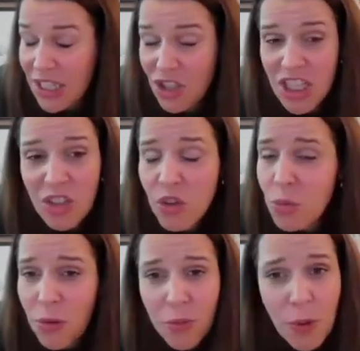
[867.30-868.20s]
it's still
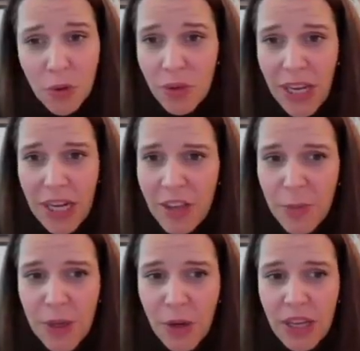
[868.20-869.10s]
super small today,
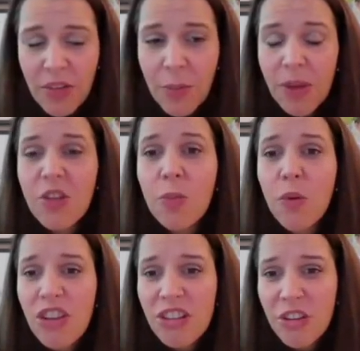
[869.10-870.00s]
let's be honest, but it's
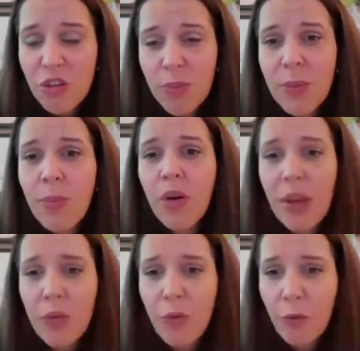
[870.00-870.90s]
projected to be more
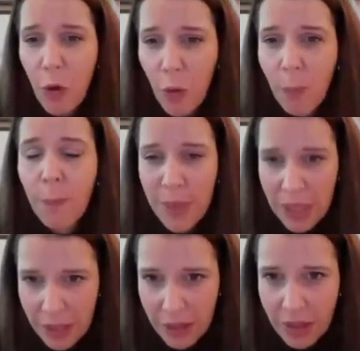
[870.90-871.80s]
than 4
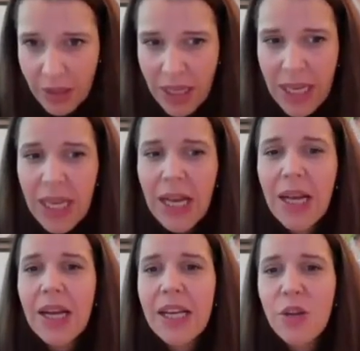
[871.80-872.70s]
billion
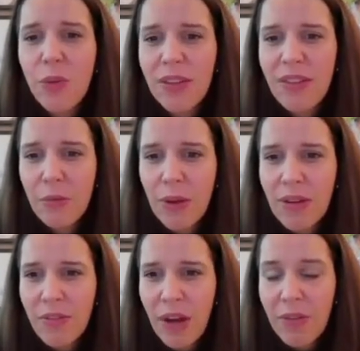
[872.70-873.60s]
in
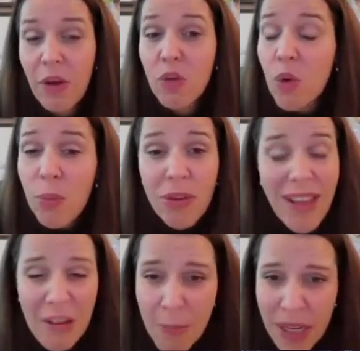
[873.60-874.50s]
2025. So
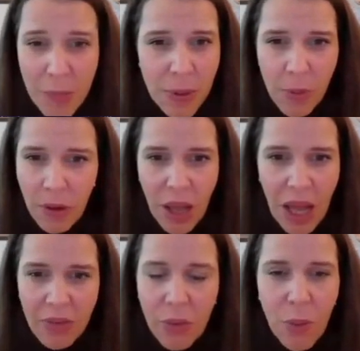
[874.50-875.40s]
almost as many people
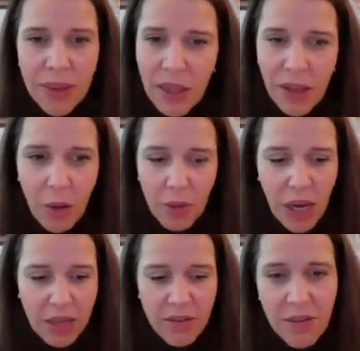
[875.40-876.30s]
as the ones that are
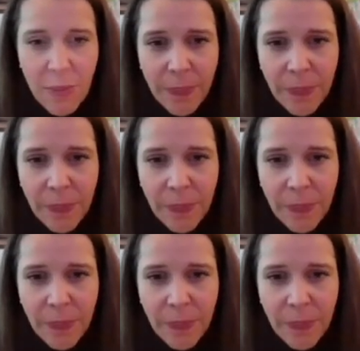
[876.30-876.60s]
online.